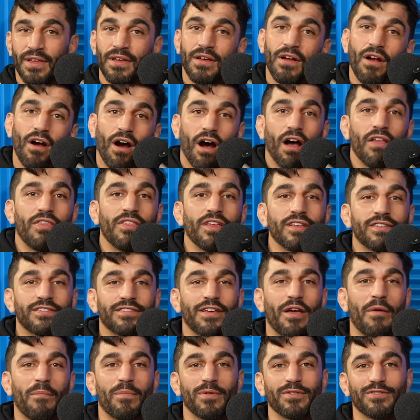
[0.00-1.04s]
on this
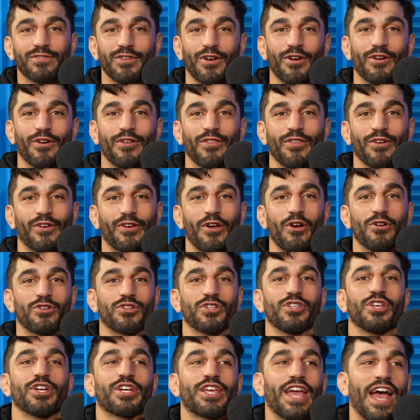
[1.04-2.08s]
episode of the Coach and
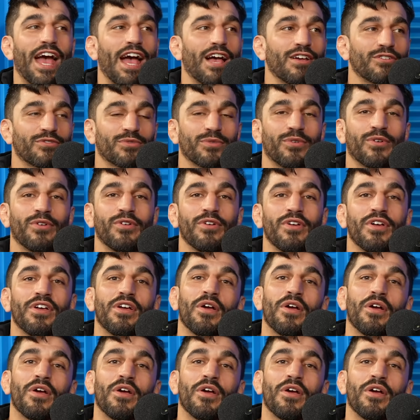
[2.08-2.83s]
the Casual.